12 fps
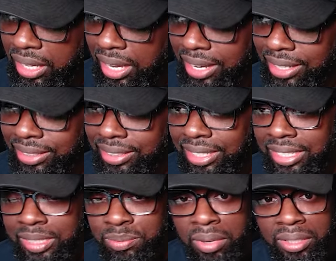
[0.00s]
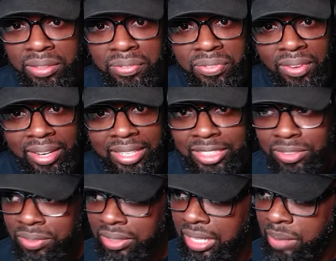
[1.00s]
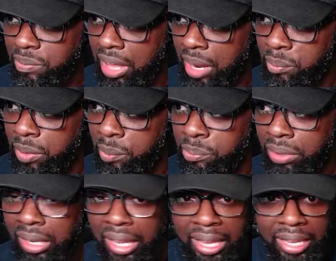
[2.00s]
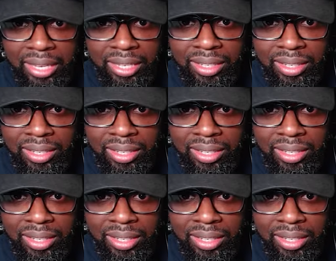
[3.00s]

And these motherfuckers really made up a play